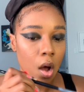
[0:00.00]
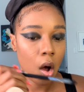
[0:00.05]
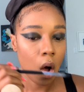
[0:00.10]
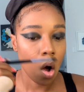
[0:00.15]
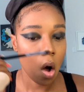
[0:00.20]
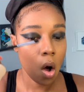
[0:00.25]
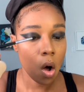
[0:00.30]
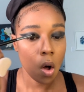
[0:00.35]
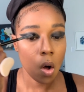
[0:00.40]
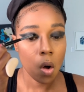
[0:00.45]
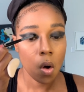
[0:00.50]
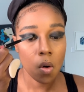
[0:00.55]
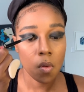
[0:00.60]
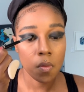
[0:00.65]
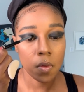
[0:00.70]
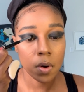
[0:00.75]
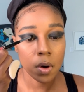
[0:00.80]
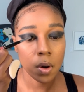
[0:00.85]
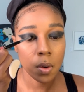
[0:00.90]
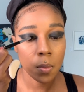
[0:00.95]
all
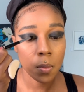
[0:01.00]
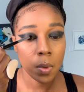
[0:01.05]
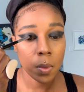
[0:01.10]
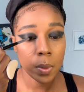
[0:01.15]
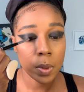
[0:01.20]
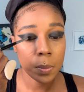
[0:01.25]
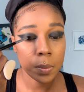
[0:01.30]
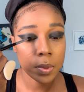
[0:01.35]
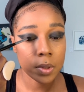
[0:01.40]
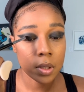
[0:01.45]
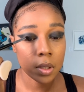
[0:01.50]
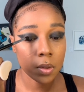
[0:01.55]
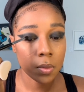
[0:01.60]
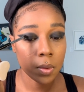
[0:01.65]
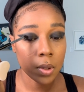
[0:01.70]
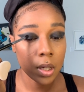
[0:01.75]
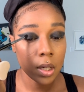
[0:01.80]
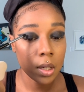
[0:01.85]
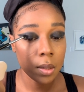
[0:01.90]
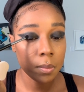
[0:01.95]
over where we put the
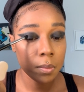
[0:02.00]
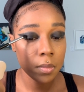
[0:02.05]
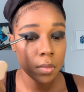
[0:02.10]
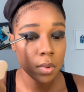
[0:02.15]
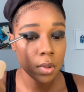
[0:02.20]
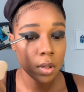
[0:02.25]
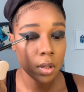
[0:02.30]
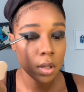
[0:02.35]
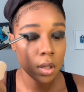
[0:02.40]
cream.